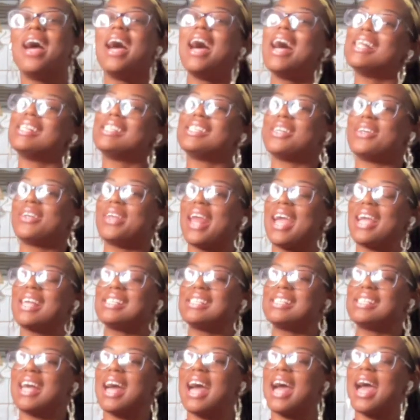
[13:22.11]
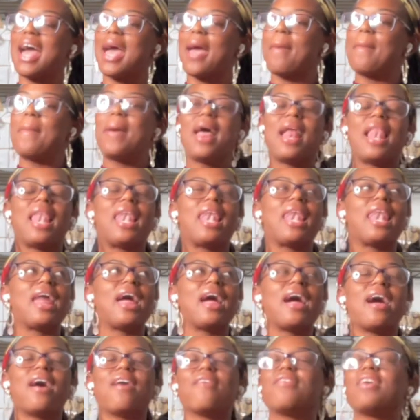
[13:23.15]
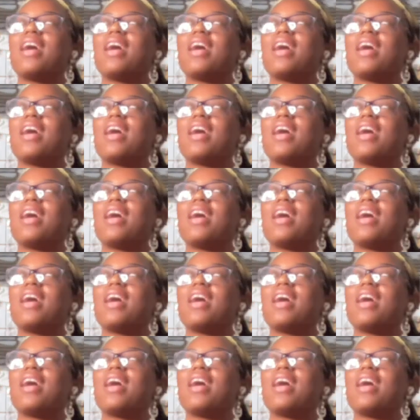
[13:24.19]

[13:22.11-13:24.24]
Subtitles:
Until next time, love,